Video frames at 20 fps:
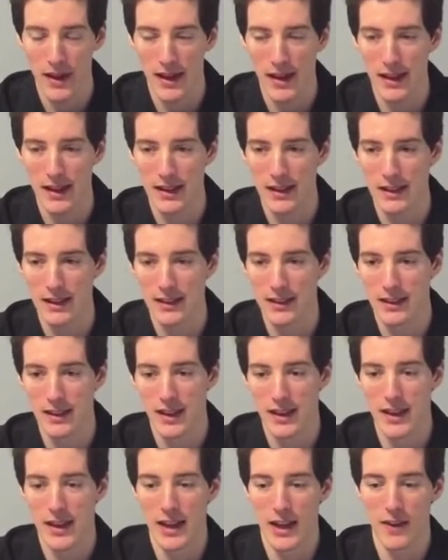And
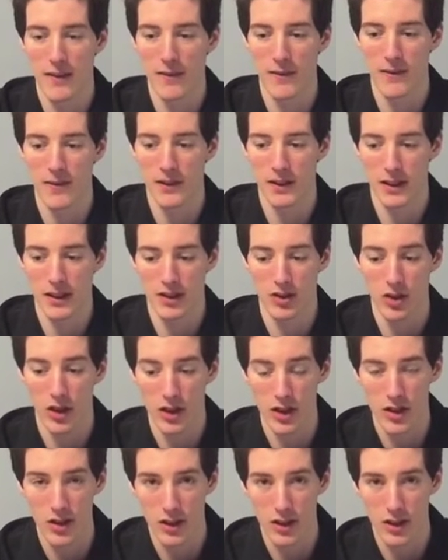if it's none of